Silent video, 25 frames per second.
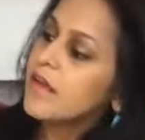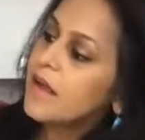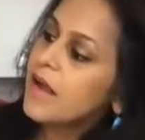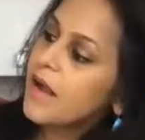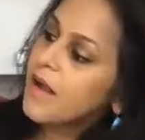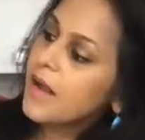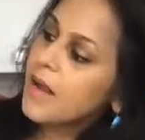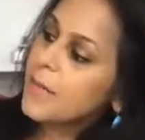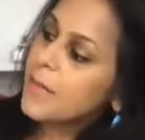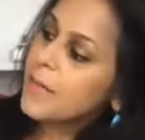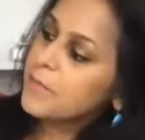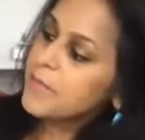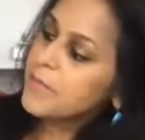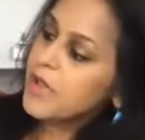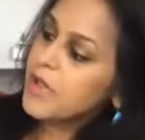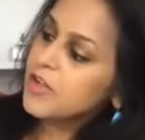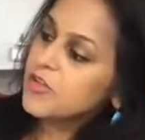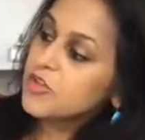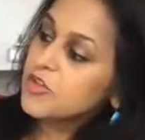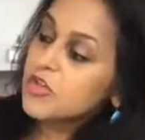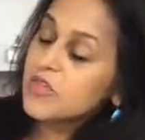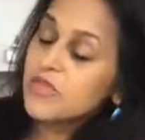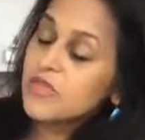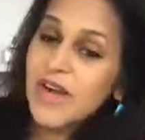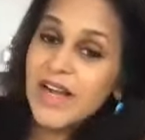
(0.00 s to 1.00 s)

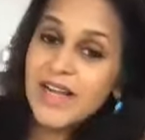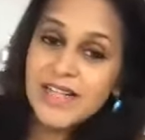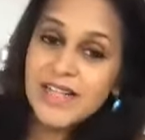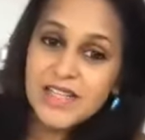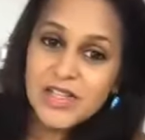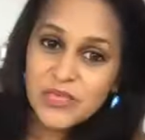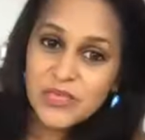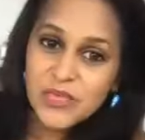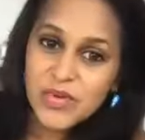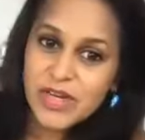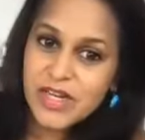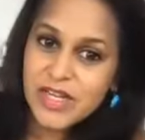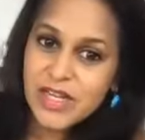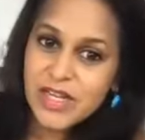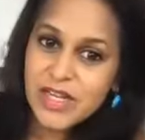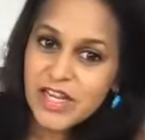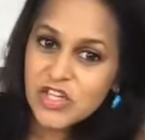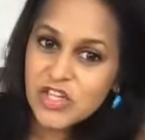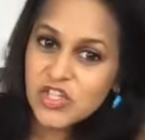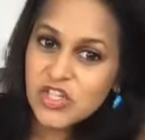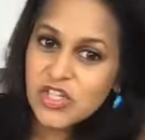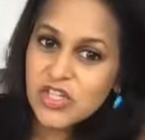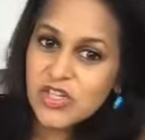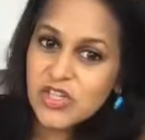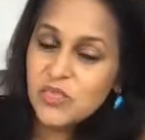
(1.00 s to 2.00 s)
Ultraviolet
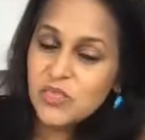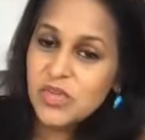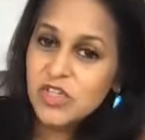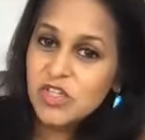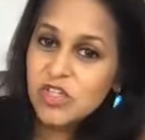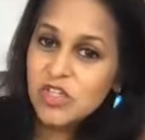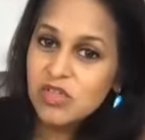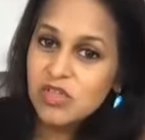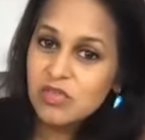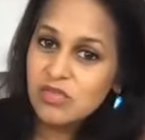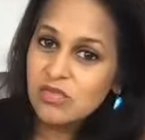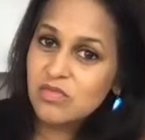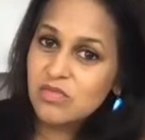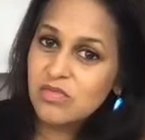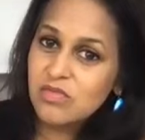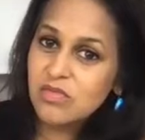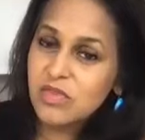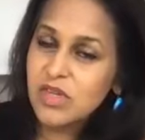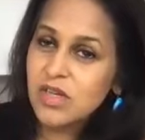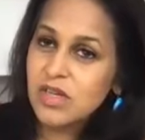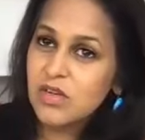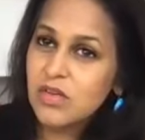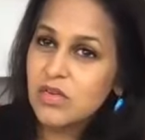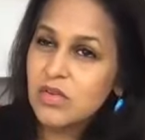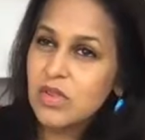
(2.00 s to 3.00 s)
radiation, which we
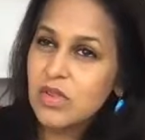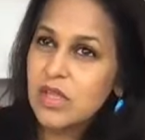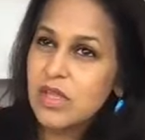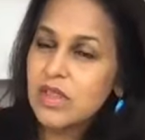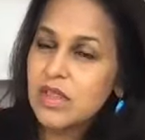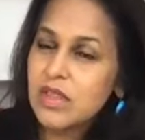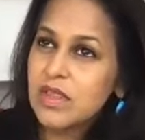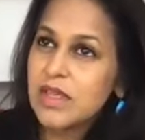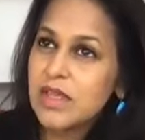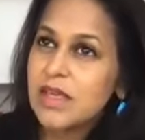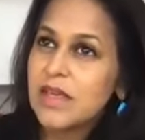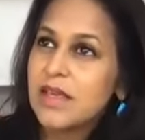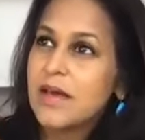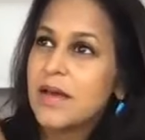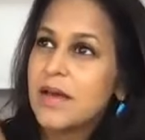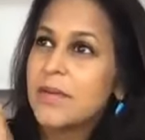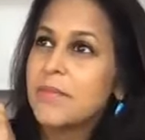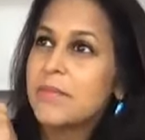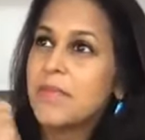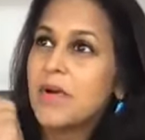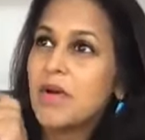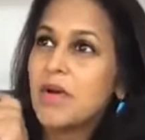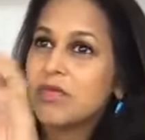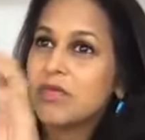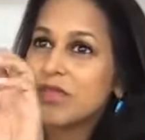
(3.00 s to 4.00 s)
know that the
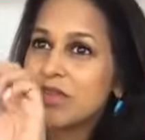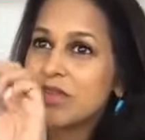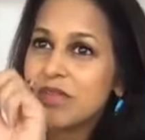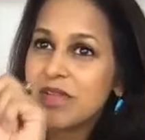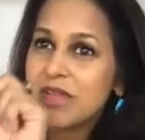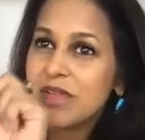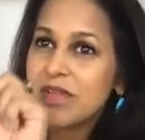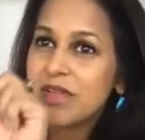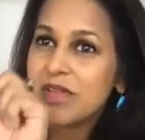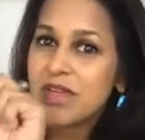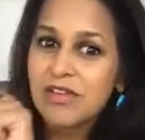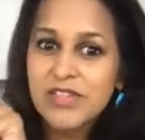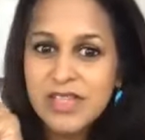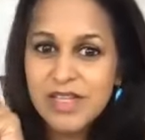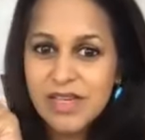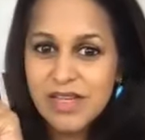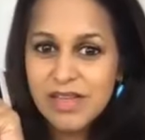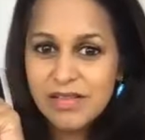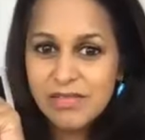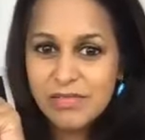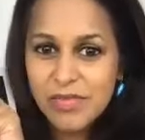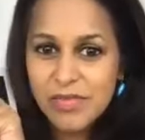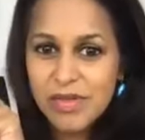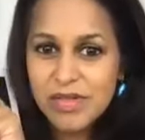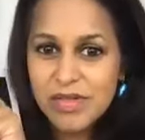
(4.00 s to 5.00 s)
ozone layer is
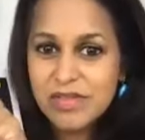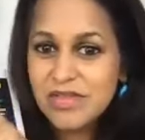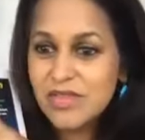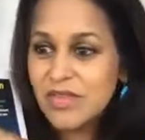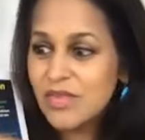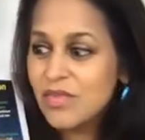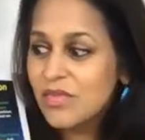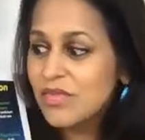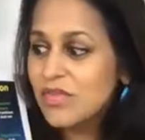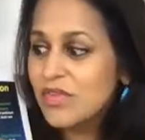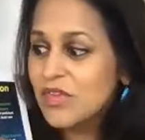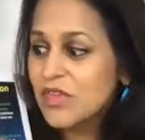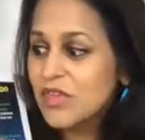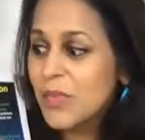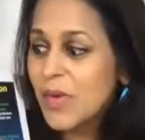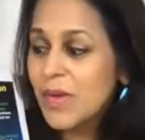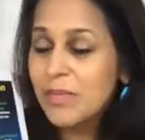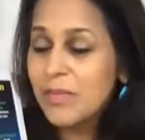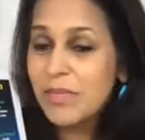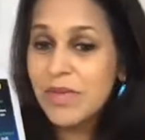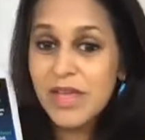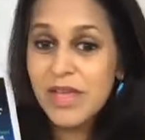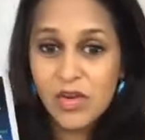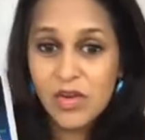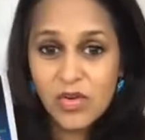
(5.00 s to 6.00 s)
thinning, and so this
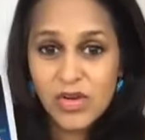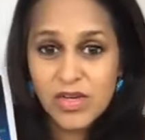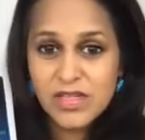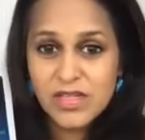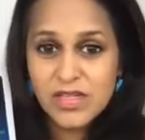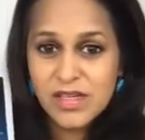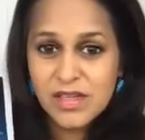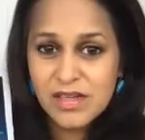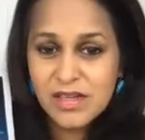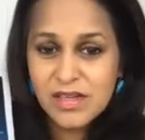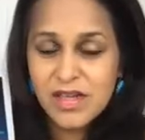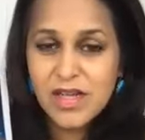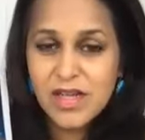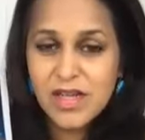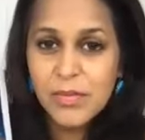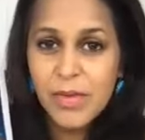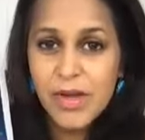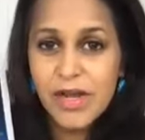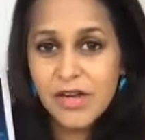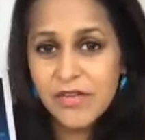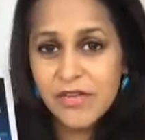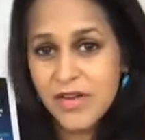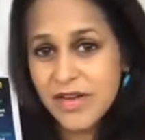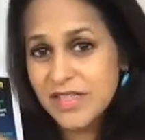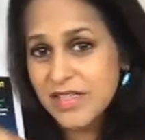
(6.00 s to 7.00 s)
might be increasing and
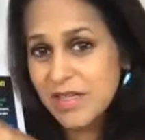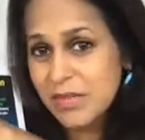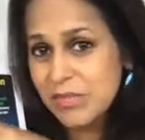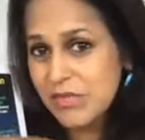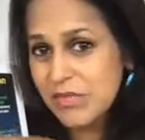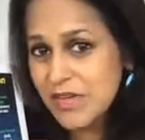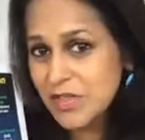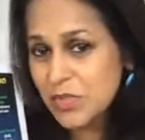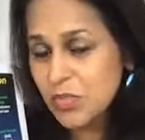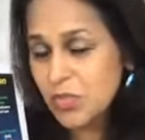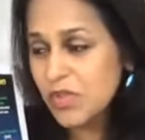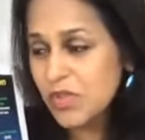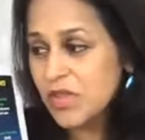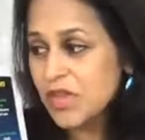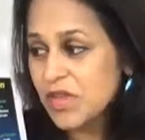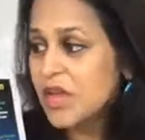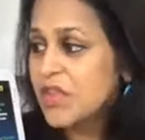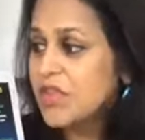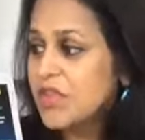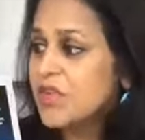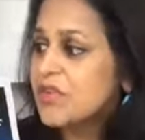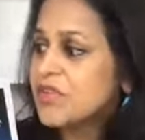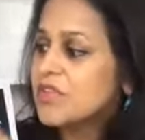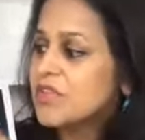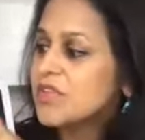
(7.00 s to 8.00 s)
might affect some of us more than
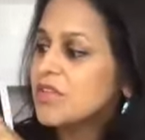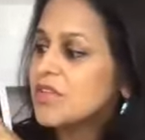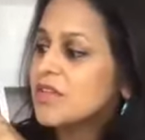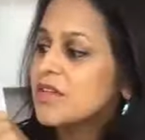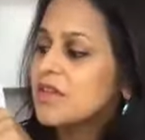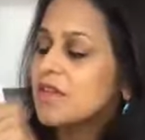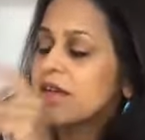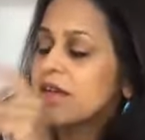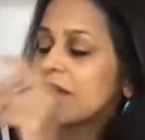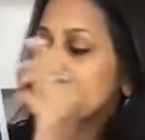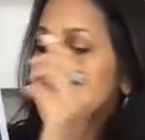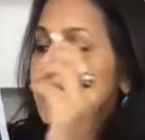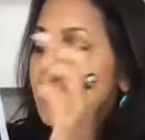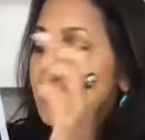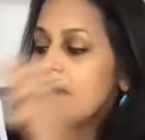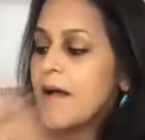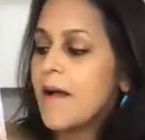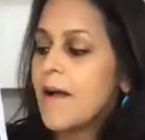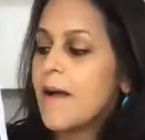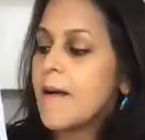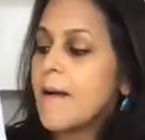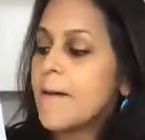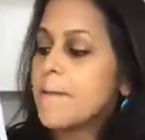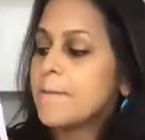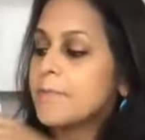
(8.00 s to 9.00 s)
others.
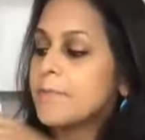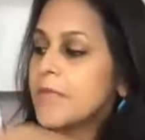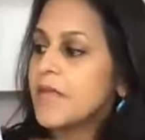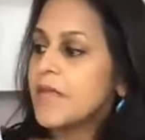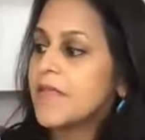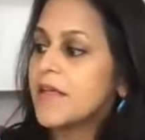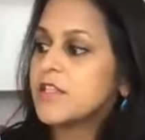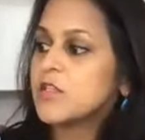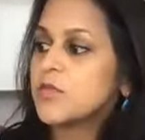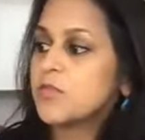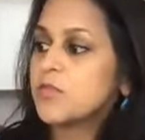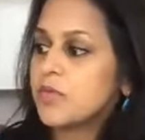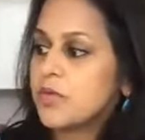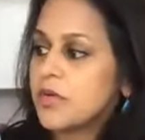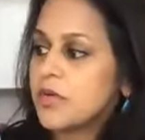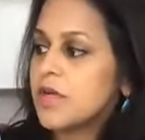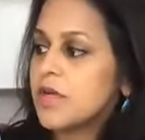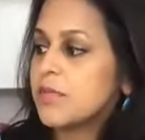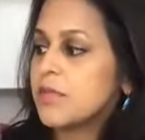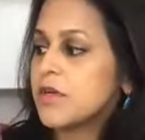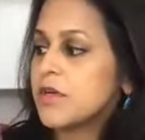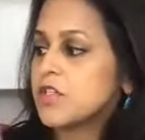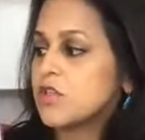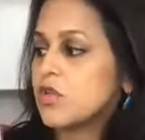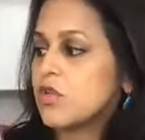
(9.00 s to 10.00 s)
And that's pretty
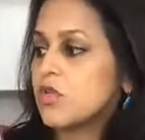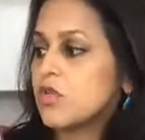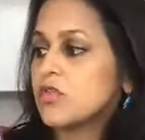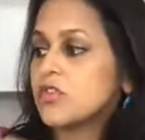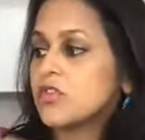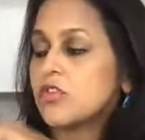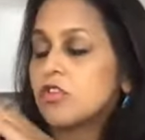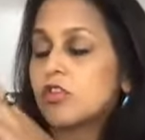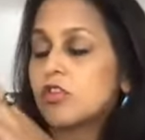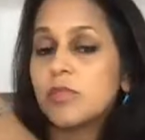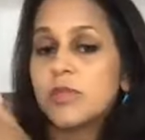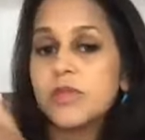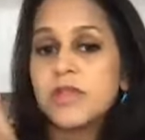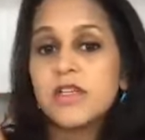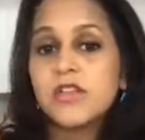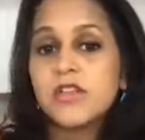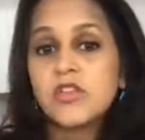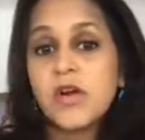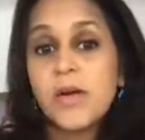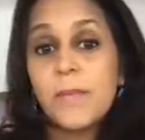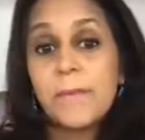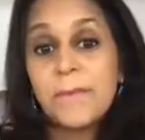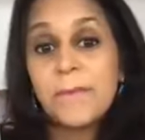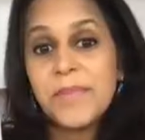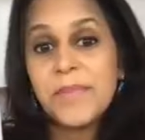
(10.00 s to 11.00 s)
much the whole circle, but these
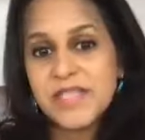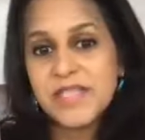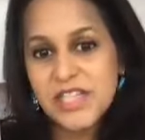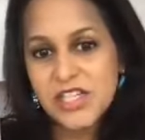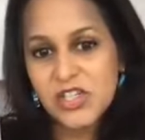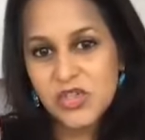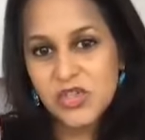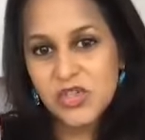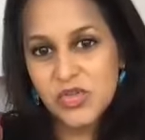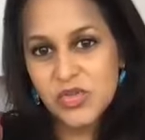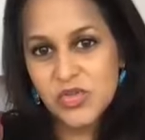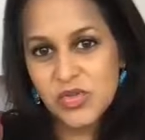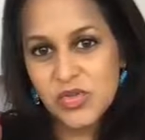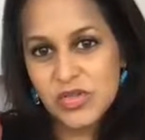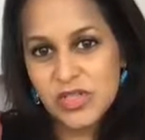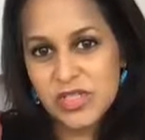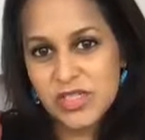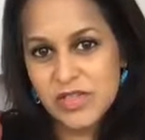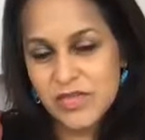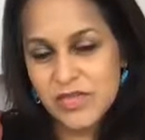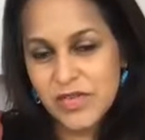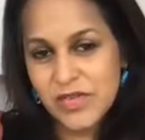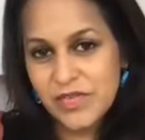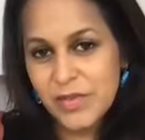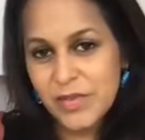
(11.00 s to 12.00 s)
are potential sources
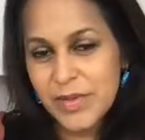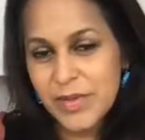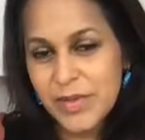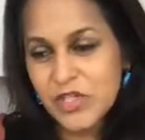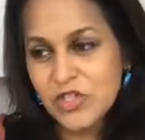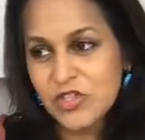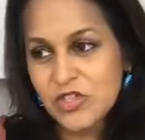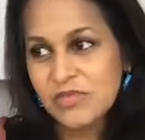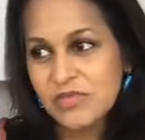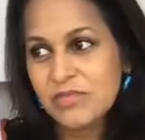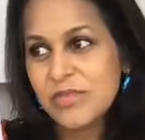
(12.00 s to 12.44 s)
of inflammation.